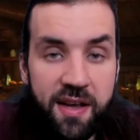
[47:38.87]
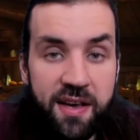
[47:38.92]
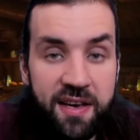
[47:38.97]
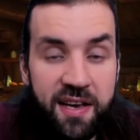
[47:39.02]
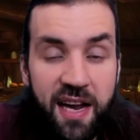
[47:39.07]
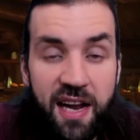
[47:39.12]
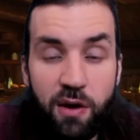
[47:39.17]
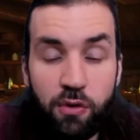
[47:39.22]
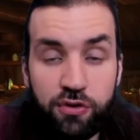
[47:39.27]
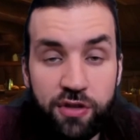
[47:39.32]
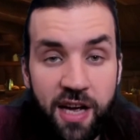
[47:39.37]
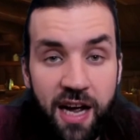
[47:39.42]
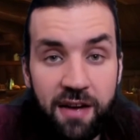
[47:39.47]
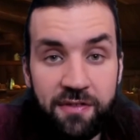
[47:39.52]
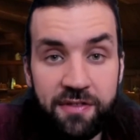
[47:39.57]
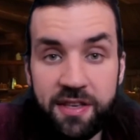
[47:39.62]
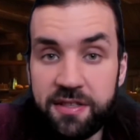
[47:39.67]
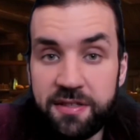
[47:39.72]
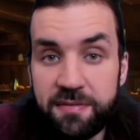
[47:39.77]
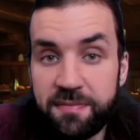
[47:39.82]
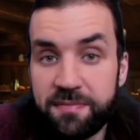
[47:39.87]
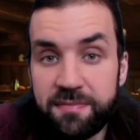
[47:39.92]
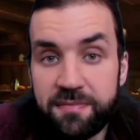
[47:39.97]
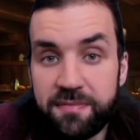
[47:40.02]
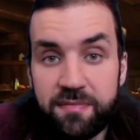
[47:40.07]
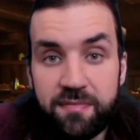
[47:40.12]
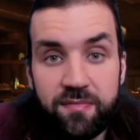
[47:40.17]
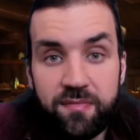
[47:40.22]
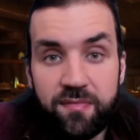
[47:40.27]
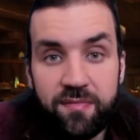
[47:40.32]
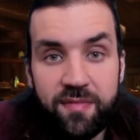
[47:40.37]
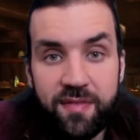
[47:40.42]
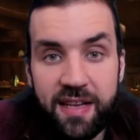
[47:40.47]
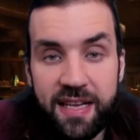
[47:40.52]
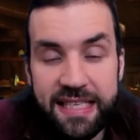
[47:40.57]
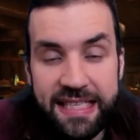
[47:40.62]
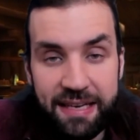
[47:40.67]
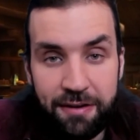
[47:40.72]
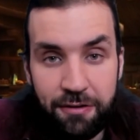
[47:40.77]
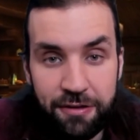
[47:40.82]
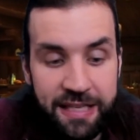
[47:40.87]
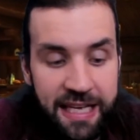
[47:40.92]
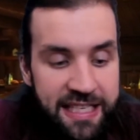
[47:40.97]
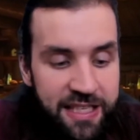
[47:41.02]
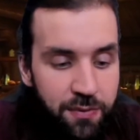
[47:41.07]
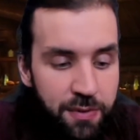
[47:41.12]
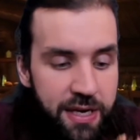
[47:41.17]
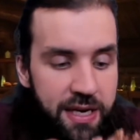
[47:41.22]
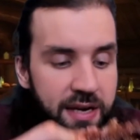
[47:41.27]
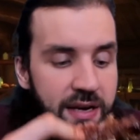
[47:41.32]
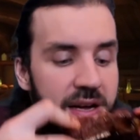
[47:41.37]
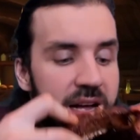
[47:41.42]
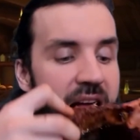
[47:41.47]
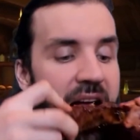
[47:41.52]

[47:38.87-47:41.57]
Here I could have this several days a week